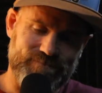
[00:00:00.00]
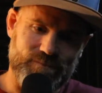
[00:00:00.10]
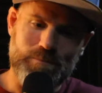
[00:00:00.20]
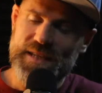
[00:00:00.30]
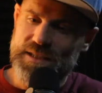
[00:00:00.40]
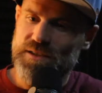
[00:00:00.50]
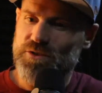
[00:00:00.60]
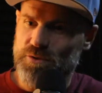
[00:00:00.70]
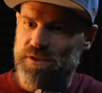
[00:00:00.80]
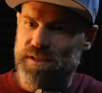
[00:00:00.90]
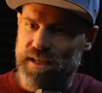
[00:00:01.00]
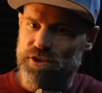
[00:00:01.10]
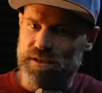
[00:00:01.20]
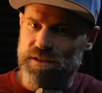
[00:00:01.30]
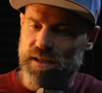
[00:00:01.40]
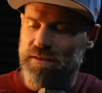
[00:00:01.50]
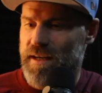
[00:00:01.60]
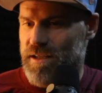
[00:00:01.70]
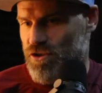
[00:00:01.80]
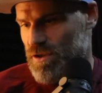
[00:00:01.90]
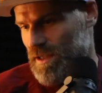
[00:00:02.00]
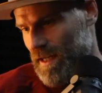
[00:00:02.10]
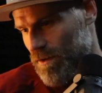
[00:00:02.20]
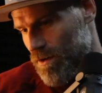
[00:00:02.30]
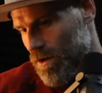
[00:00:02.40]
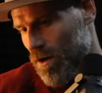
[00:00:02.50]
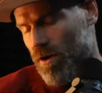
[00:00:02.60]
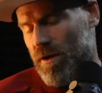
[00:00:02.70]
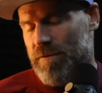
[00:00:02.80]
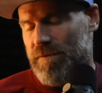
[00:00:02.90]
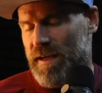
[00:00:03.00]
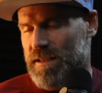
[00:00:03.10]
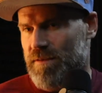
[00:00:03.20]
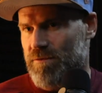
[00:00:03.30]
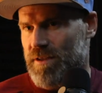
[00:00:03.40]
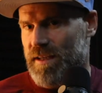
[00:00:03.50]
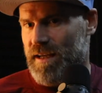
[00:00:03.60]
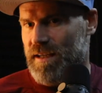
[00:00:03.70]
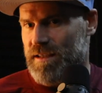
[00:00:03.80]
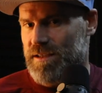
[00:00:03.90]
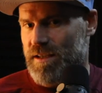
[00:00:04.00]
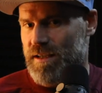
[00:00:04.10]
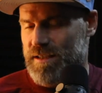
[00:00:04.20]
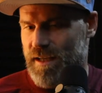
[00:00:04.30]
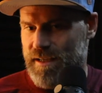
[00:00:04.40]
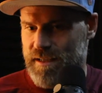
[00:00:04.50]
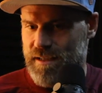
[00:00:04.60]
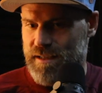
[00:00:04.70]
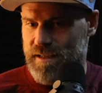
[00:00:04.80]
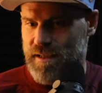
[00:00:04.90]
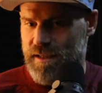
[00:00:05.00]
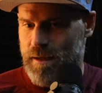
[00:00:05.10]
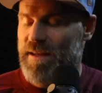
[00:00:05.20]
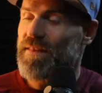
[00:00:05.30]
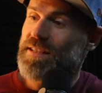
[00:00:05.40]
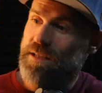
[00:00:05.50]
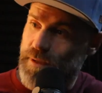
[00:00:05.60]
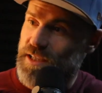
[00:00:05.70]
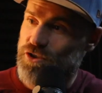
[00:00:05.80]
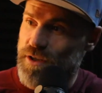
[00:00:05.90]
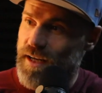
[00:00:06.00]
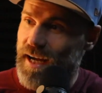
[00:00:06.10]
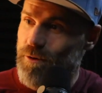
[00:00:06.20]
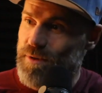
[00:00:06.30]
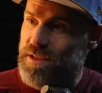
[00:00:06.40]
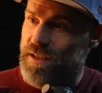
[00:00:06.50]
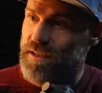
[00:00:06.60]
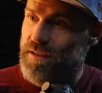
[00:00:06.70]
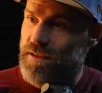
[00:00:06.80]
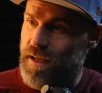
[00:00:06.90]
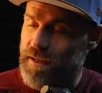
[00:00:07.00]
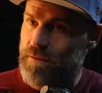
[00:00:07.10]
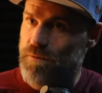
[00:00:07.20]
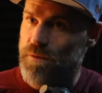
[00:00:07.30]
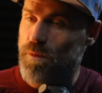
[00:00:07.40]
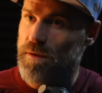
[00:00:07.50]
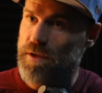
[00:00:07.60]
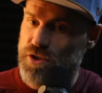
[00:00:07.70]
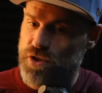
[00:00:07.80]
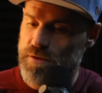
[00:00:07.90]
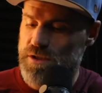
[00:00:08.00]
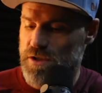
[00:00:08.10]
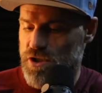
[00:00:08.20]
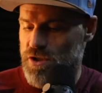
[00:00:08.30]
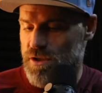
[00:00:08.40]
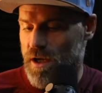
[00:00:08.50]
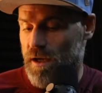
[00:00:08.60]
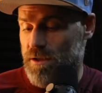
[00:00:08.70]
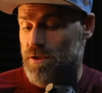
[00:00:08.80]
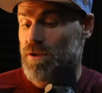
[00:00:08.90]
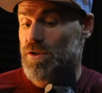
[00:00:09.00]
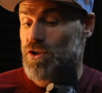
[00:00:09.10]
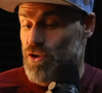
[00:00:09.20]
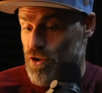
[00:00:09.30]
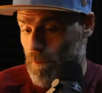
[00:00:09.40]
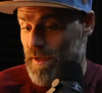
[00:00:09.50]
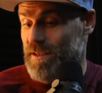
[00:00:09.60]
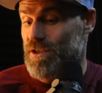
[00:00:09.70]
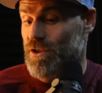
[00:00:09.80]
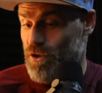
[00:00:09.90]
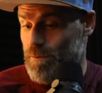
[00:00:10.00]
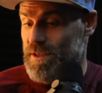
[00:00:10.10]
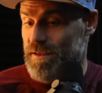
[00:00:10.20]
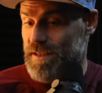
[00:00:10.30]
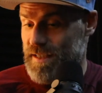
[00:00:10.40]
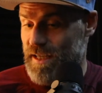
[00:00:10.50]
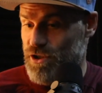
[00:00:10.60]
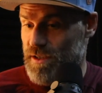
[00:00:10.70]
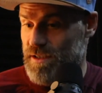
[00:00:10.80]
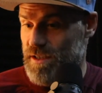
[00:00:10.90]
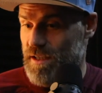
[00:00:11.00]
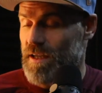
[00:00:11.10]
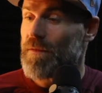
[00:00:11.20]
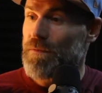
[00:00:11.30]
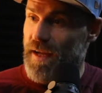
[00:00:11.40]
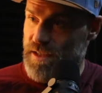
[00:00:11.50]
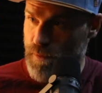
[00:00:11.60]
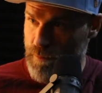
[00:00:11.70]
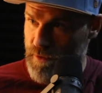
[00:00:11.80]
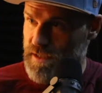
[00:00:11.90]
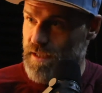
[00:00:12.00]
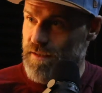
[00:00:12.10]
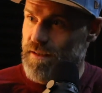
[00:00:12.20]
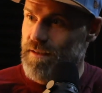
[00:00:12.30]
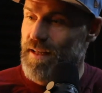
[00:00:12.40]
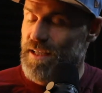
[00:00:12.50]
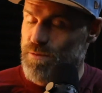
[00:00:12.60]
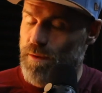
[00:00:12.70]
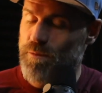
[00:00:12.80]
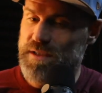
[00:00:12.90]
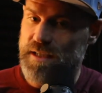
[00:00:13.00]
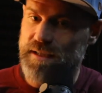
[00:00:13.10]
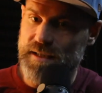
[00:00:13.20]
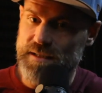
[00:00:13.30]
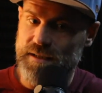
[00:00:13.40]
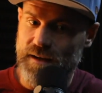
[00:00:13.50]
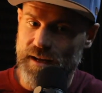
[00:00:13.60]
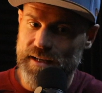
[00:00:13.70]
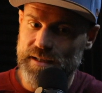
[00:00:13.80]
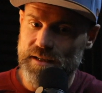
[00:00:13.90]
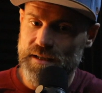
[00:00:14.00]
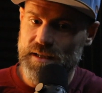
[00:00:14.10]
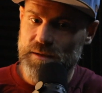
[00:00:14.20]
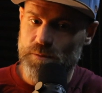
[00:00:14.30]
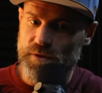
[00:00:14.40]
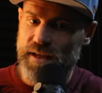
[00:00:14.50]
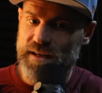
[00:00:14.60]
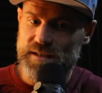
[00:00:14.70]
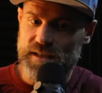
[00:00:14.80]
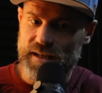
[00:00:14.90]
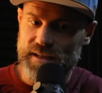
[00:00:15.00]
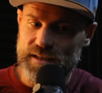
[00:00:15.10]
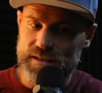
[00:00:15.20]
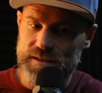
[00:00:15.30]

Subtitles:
missing those sessions, and then it's just that knock-on effect of everything else. And it's like, I mean, that's the biggest trait I always see. Yeah. Like, as soon as they start stopping to come to the sessions, that's when we see that decline. But then it's like,